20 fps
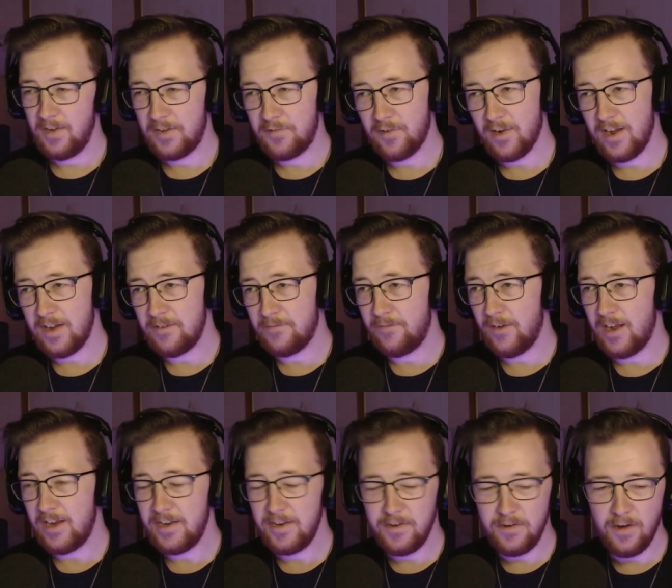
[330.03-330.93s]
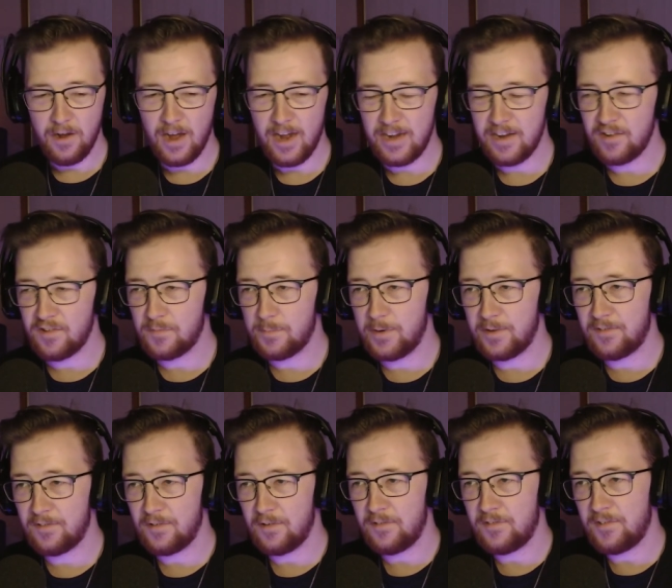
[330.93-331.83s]
trying to find a new hiding spot
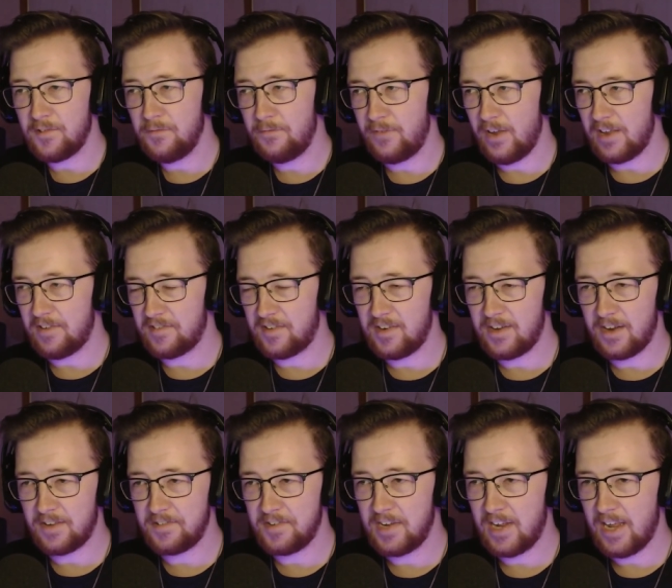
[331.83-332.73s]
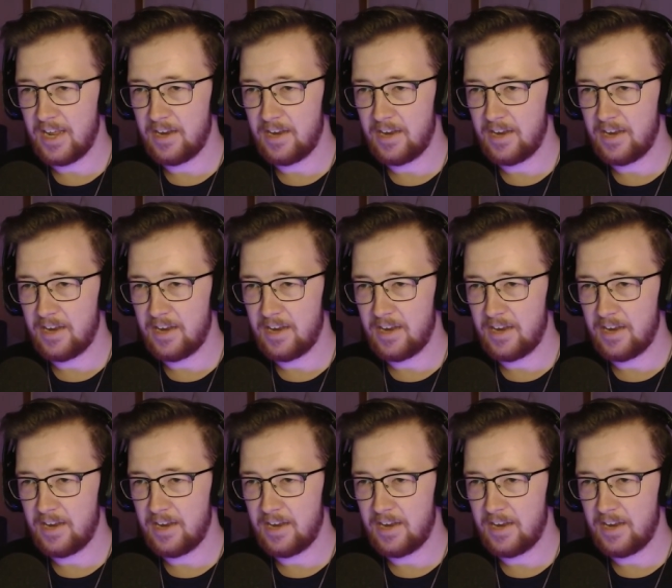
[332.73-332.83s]
so Sylvester doesn't get